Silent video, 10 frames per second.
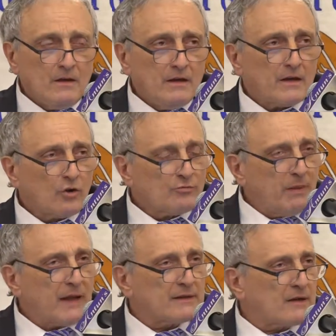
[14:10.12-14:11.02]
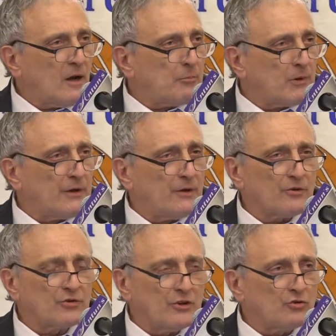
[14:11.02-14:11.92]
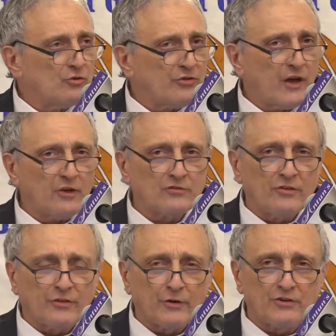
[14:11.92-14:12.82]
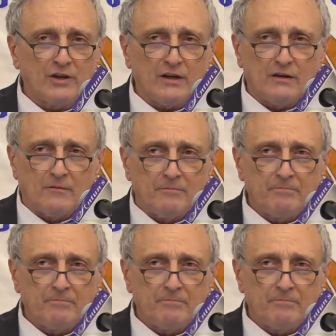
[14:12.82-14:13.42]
It goes back a couple of years into 2013.